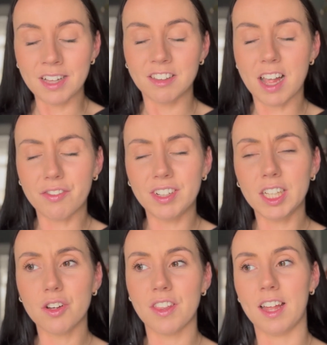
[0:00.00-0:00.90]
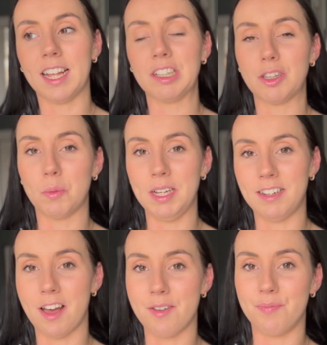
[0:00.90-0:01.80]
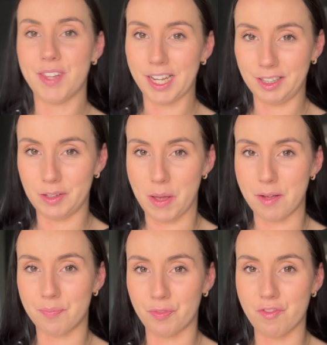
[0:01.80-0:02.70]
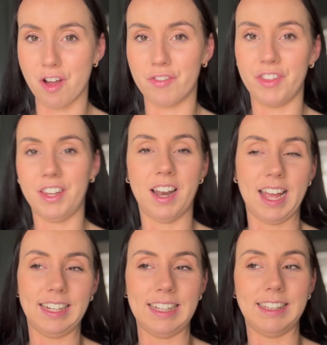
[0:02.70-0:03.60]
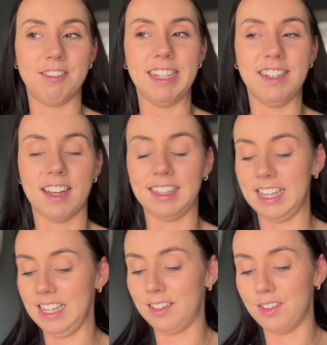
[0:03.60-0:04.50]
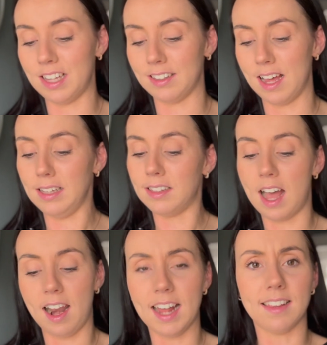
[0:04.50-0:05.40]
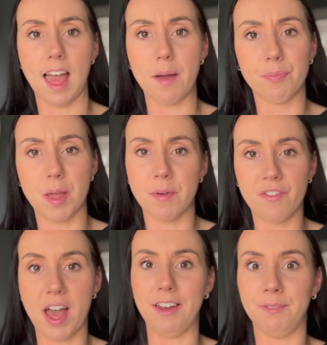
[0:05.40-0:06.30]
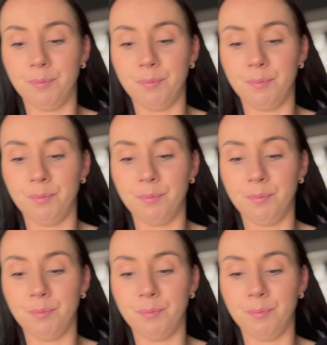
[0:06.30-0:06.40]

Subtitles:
Definitely got that like sweeter taste to it rather than like necessarily nutty. So that's nice. I like that. I'm a fan.